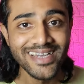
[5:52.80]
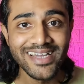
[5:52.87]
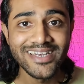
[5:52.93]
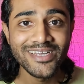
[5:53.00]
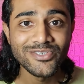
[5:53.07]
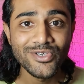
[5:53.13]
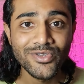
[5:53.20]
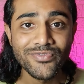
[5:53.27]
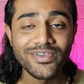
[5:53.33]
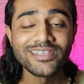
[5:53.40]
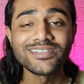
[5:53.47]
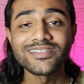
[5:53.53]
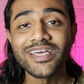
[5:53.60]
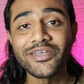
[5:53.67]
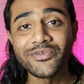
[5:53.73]
and as
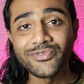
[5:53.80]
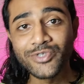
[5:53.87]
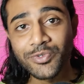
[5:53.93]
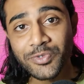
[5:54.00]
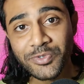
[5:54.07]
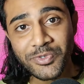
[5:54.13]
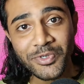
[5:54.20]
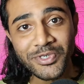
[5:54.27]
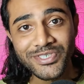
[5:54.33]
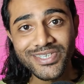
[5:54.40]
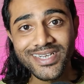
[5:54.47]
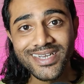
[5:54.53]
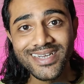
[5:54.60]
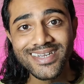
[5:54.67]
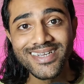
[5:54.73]
always thank you so much for
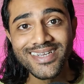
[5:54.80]
watching